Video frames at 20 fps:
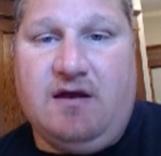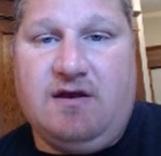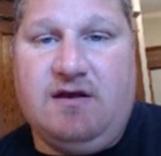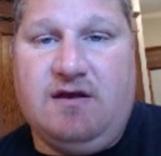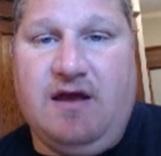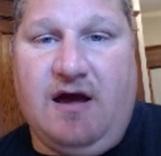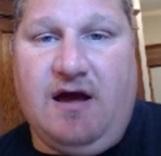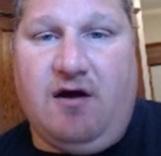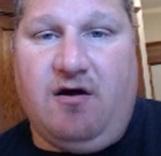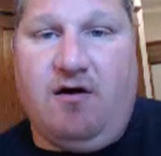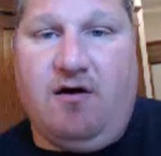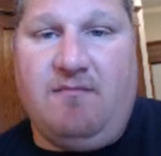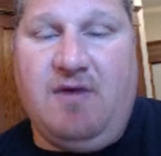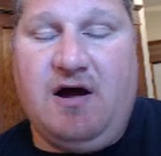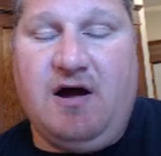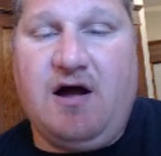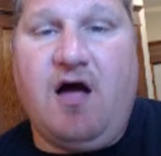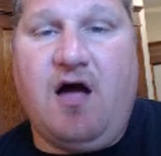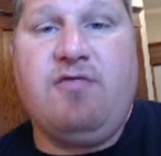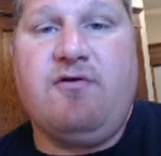Now,
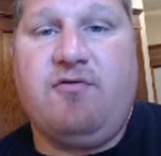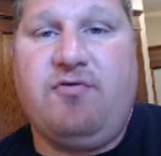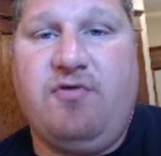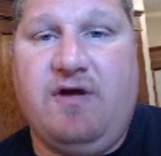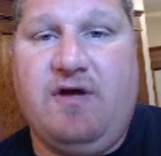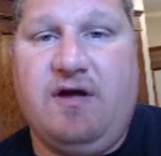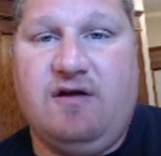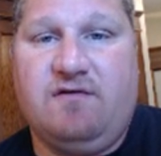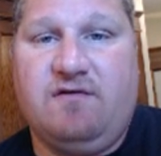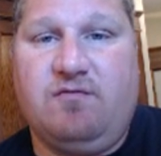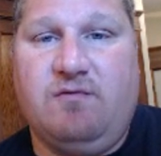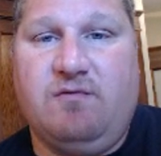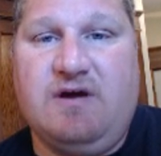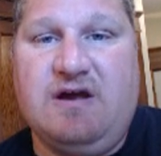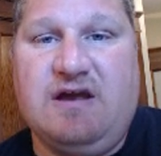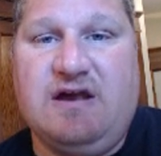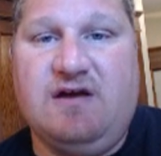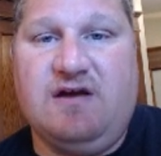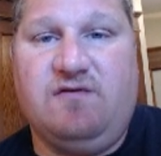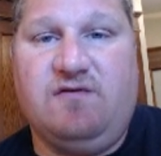among other things, we
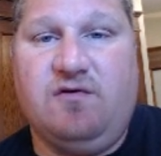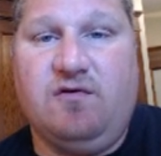need